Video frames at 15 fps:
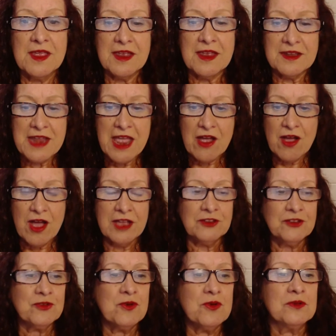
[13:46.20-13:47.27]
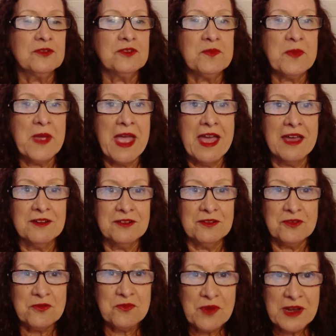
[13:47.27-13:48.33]
Now, I talked about
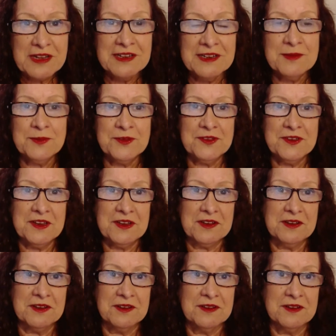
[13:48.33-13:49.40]
the red lipstick.